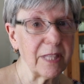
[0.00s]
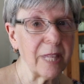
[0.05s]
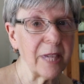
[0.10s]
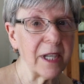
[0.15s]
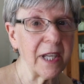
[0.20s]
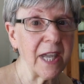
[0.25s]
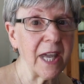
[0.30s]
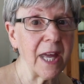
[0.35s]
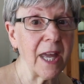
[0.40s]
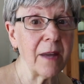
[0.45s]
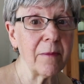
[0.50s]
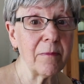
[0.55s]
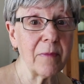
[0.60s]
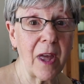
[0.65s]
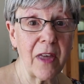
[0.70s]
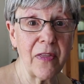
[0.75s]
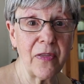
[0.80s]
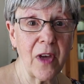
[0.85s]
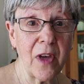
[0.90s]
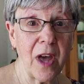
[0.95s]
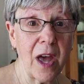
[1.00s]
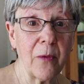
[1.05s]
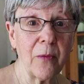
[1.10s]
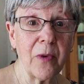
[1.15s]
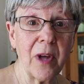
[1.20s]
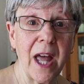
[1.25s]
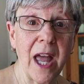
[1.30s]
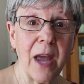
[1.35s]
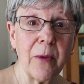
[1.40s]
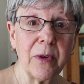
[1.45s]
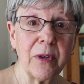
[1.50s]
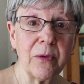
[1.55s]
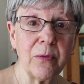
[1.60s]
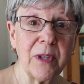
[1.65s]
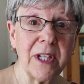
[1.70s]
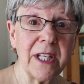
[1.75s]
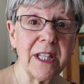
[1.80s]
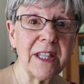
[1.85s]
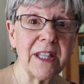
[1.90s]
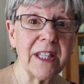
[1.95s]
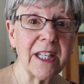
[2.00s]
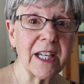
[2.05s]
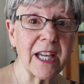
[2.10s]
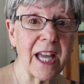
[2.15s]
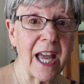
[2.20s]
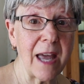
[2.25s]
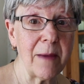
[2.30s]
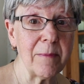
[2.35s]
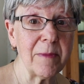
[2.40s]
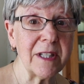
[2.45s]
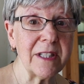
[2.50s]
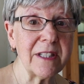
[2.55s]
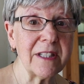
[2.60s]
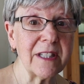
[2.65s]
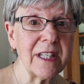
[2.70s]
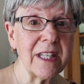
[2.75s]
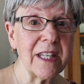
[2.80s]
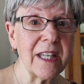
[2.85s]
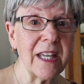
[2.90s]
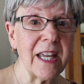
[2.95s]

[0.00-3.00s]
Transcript: But I, I thought, well, I would read the comments